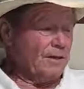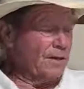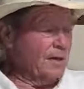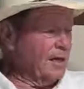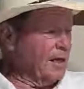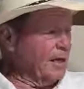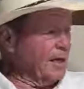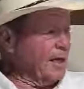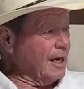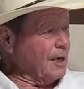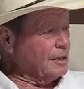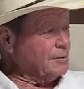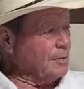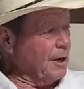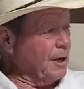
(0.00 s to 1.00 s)
and he got his
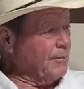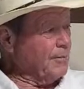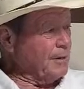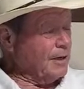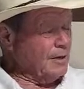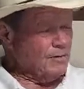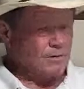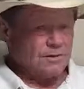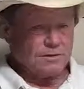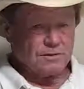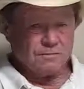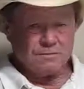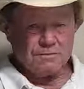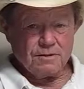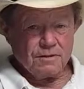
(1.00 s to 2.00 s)
pup, and it was,
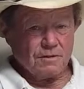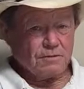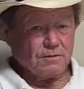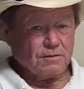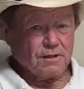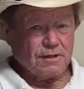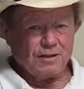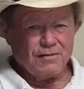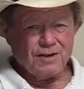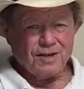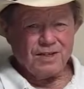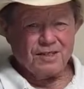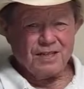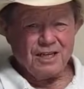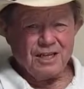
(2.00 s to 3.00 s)
you know, covered in
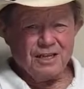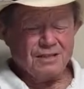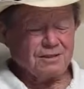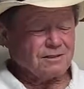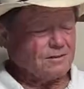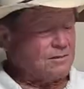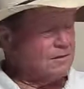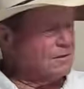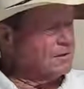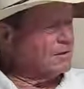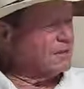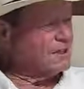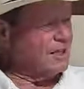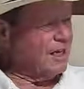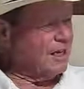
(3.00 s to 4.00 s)
ticks,
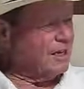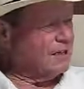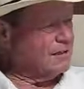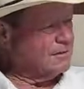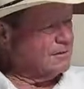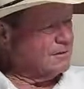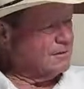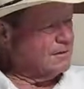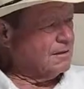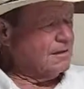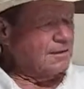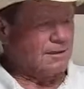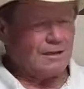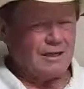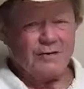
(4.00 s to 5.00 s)
sick,
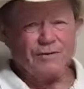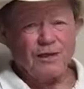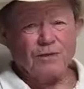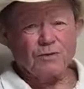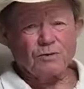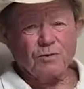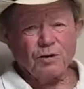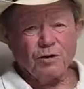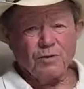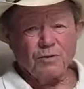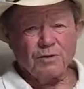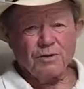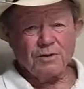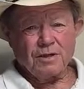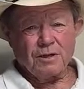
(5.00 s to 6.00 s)
and everything was wrong
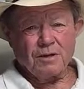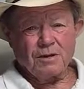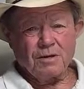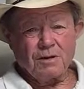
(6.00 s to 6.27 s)
with the dog.